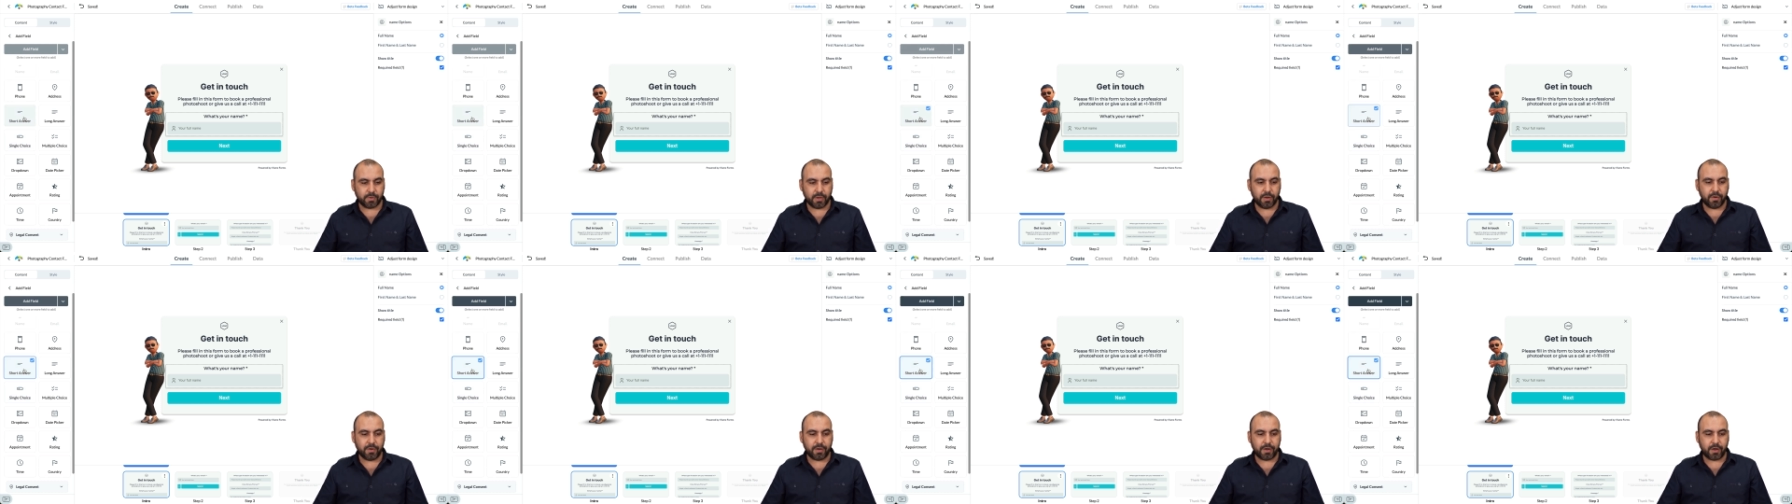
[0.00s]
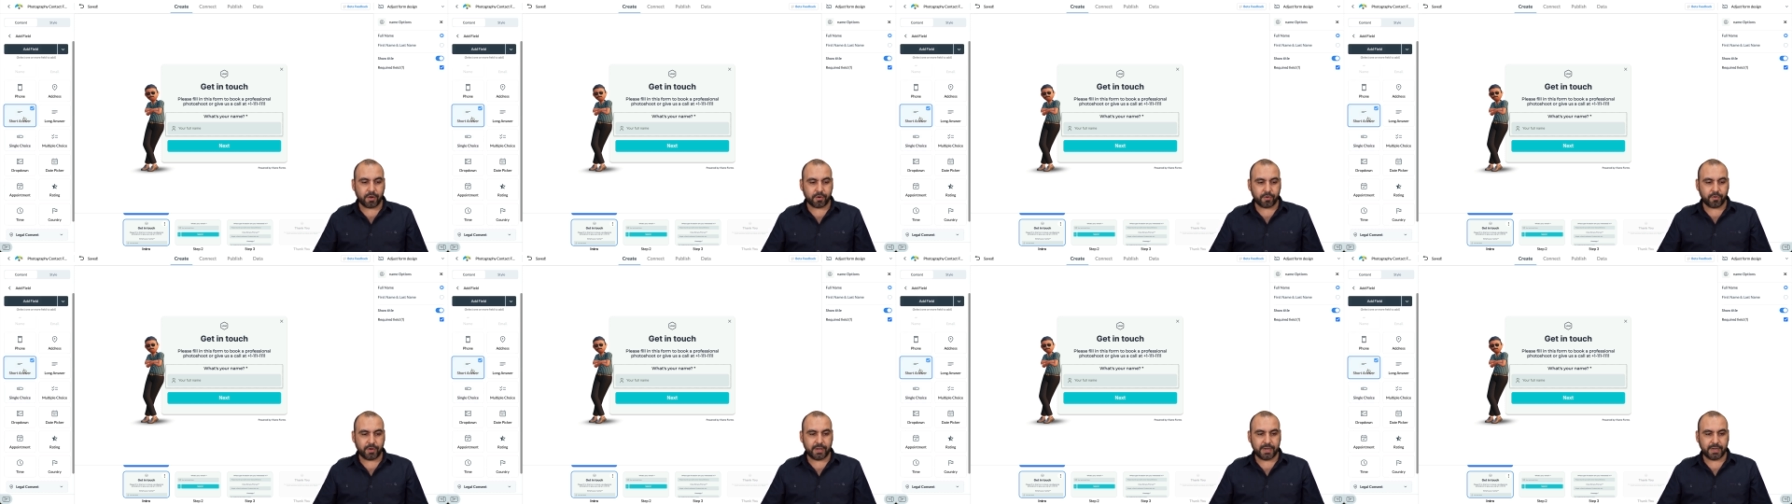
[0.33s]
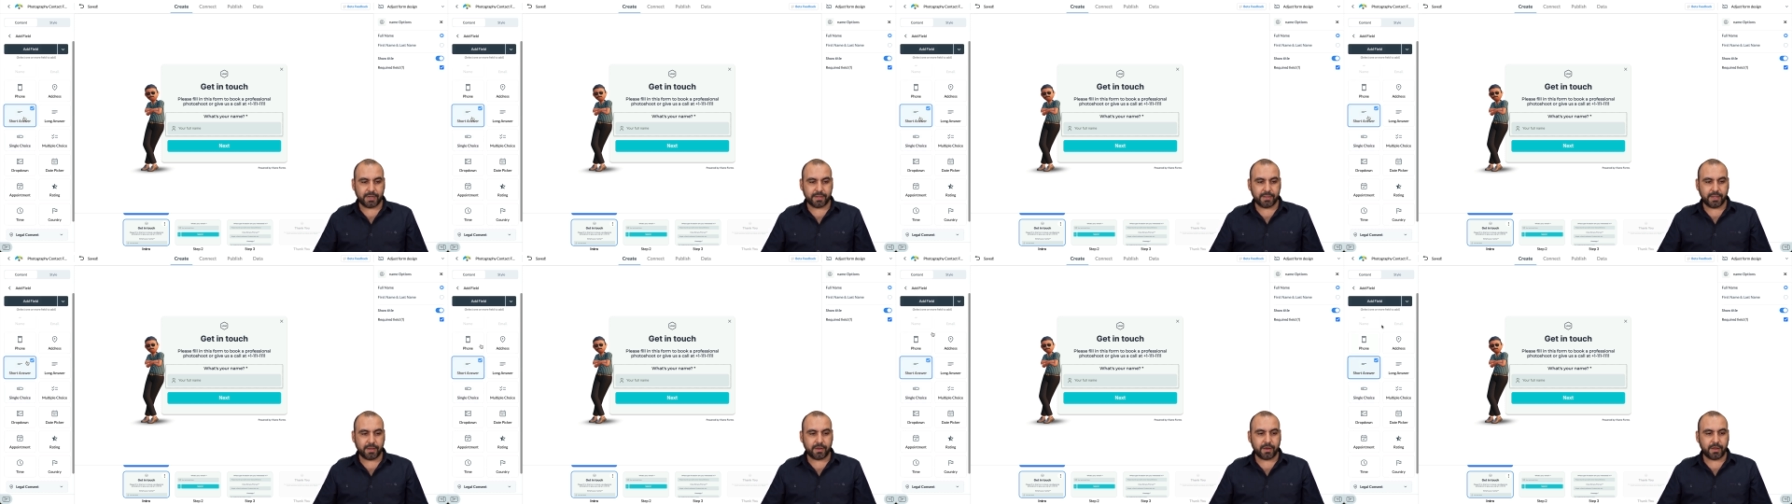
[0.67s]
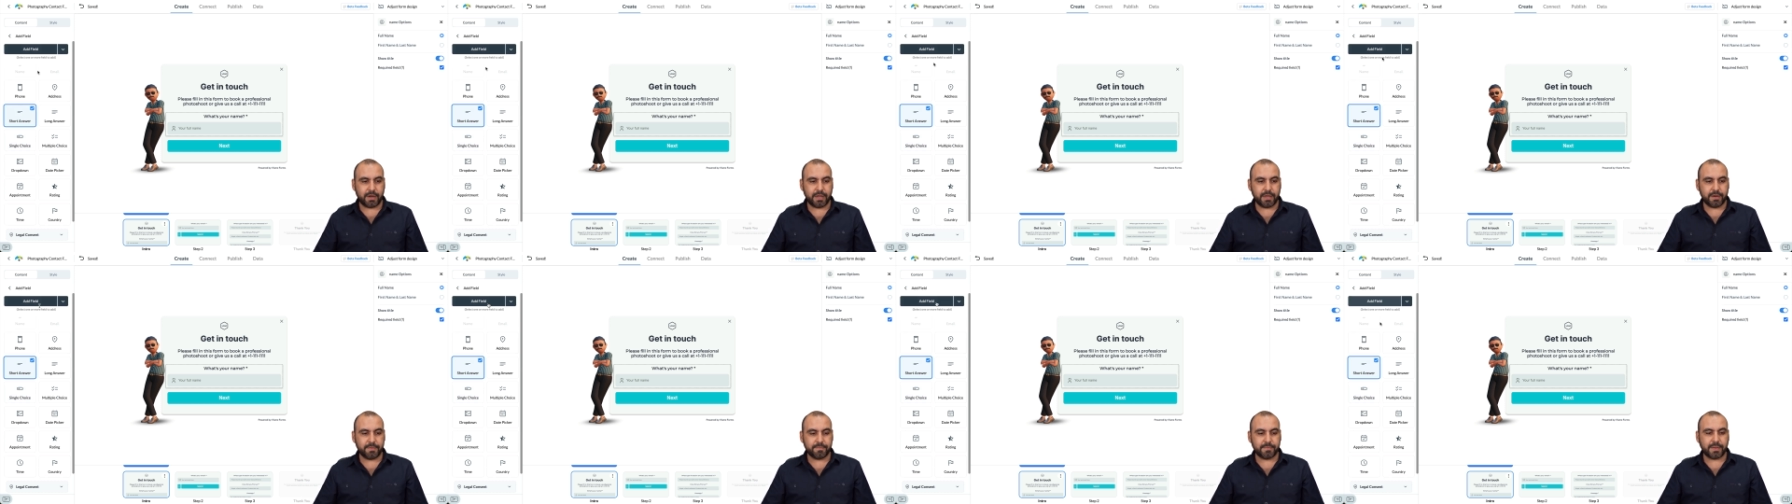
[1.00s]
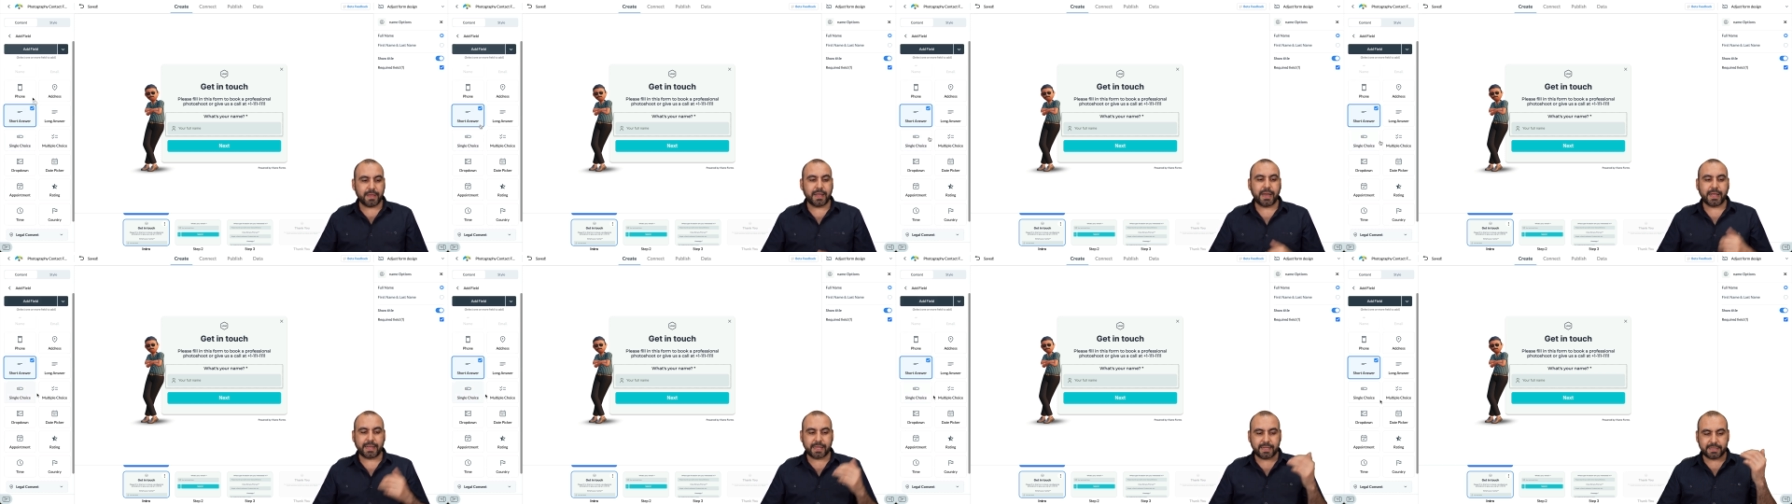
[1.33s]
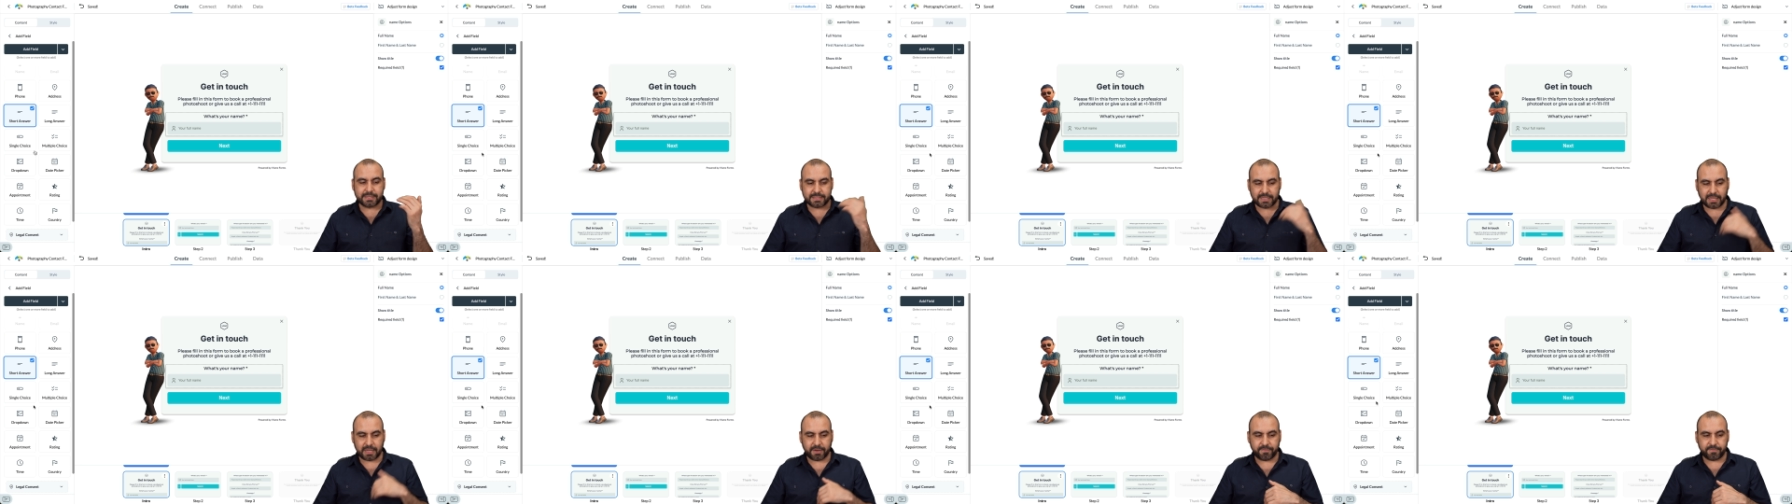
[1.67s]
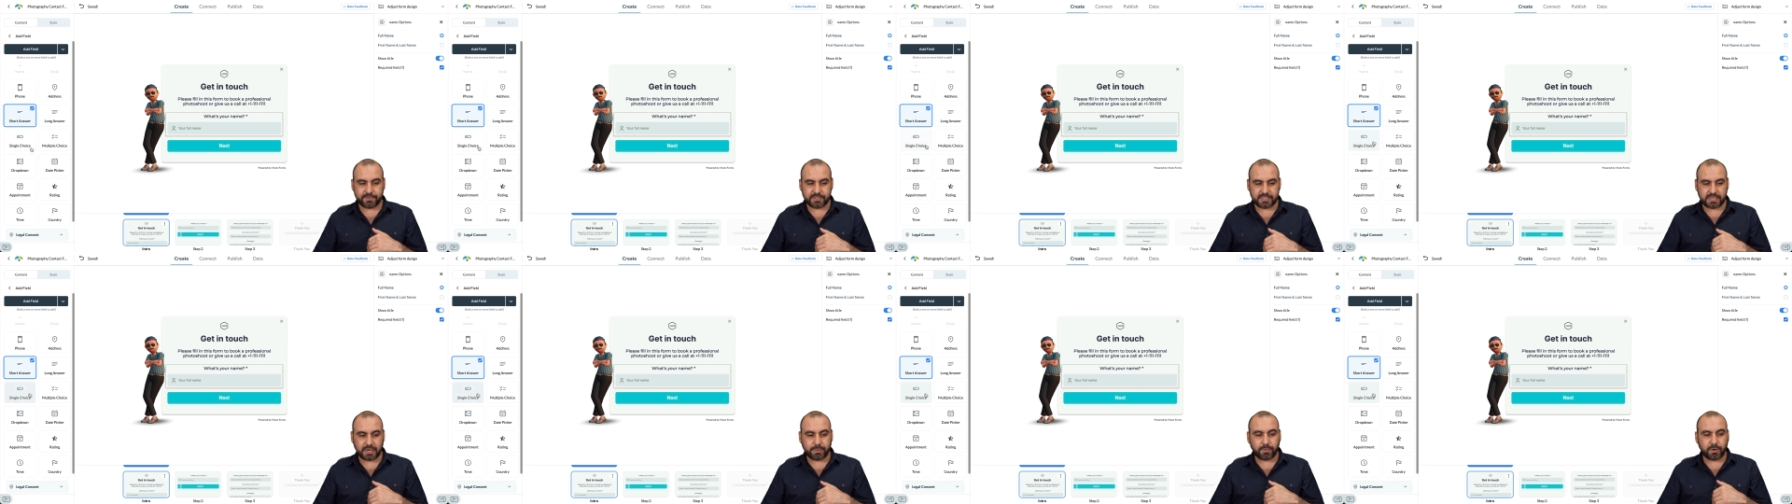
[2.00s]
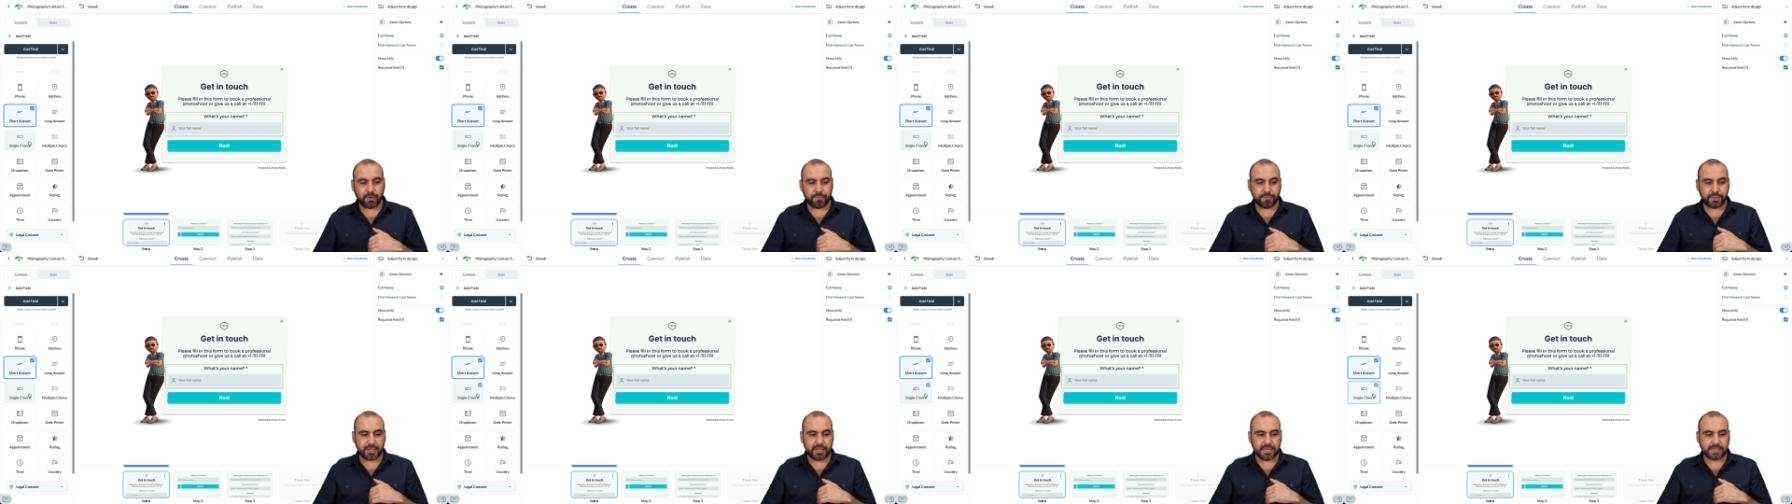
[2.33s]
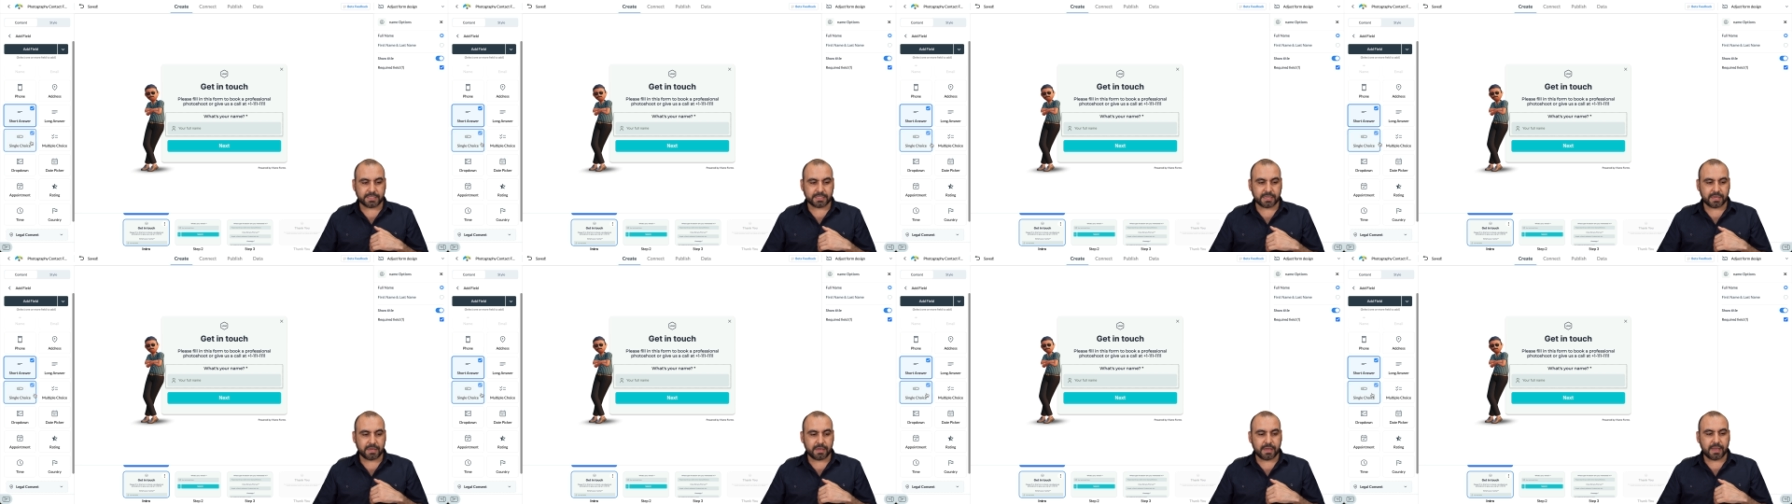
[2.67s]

Well, I'll go ahead and click on it and I can select several of these